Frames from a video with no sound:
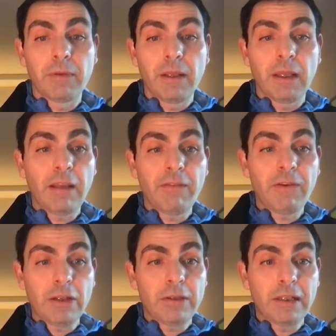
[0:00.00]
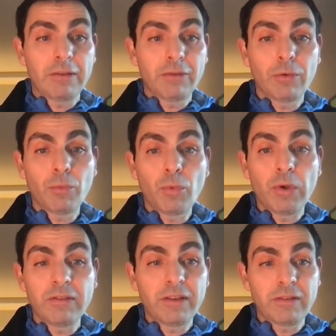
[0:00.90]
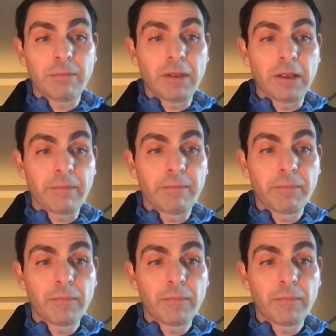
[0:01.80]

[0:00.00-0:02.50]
And I find out that it's on one system here.